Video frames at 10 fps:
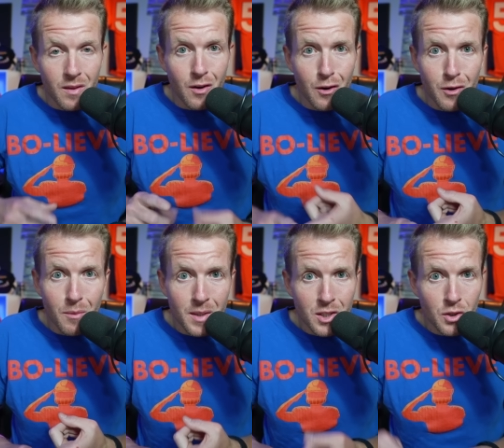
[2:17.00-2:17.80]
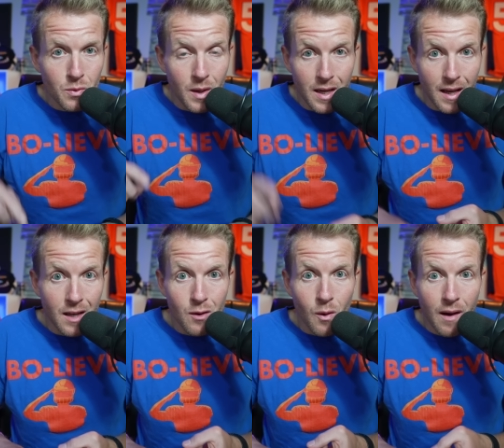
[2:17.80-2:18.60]
Gardner Minshew and
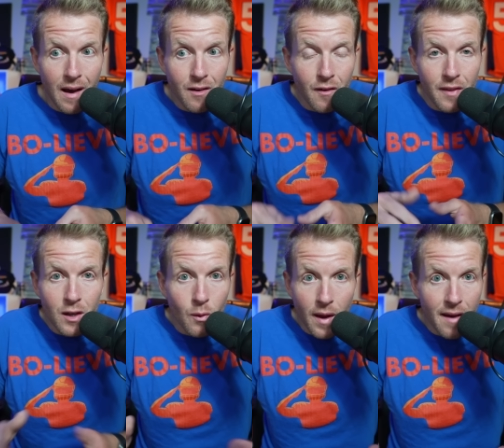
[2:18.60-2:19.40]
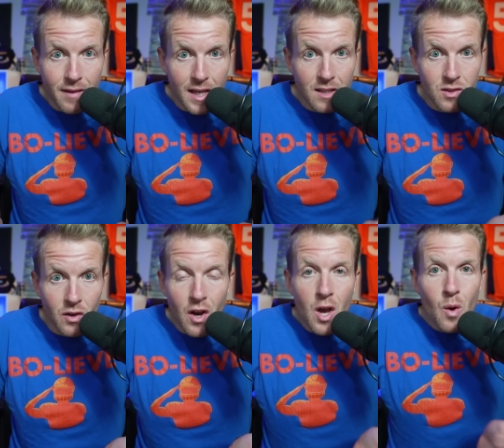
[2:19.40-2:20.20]
Aidan O'Connell, and they don't have an answer.